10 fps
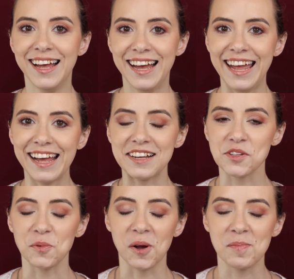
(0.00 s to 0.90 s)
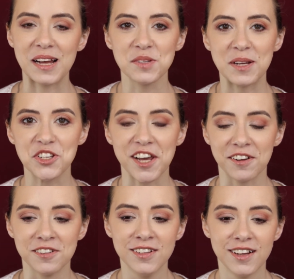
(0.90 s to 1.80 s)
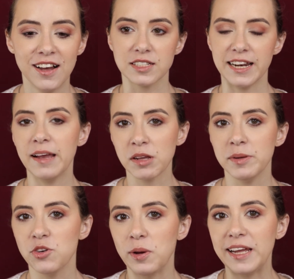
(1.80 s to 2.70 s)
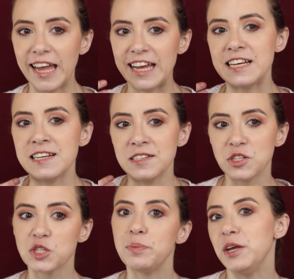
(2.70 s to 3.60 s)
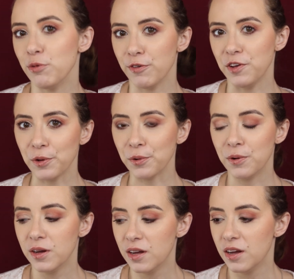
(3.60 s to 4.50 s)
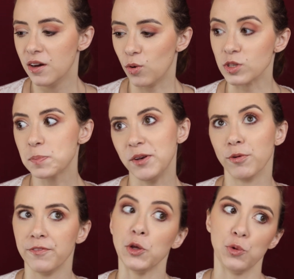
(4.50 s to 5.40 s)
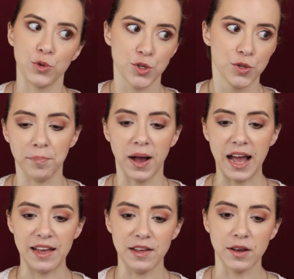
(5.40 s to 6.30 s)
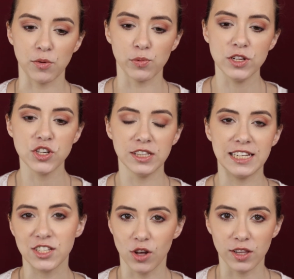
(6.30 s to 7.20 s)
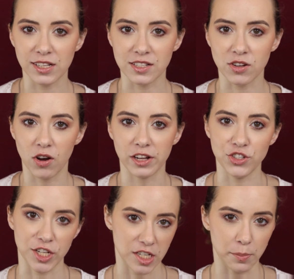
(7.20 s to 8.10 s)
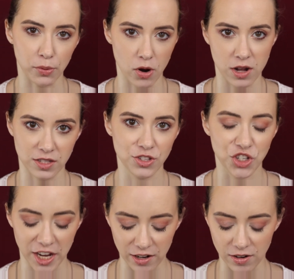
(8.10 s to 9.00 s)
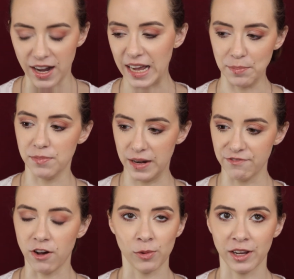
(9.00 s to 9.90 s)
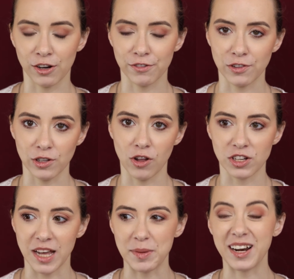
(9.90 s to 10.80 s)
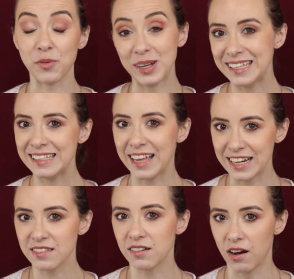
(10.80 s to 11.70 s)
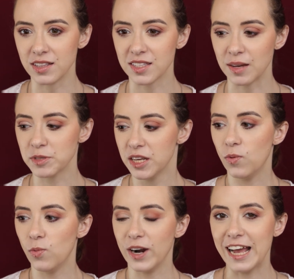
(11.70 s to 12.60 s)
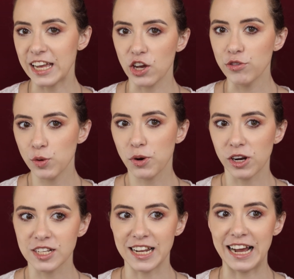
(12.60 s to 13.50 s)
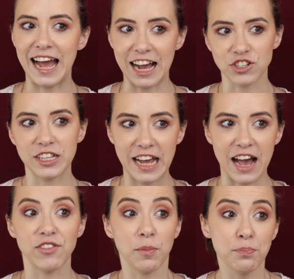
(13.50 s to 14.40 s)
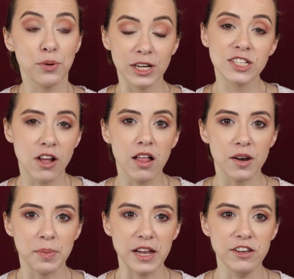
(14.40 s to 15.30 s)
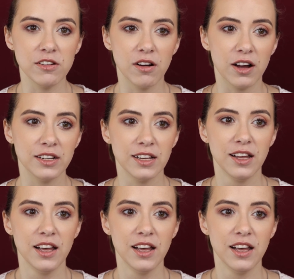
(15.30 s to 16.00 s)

Hey guys, welcome back to my channel. Today I'm going to be doing a speed review. Well, speed reviews. I originally saw this on Jessica Braun's channel. I've been following her for a long time and I really liked the concept. When I can go through products that I actually have a pretty solid opinion on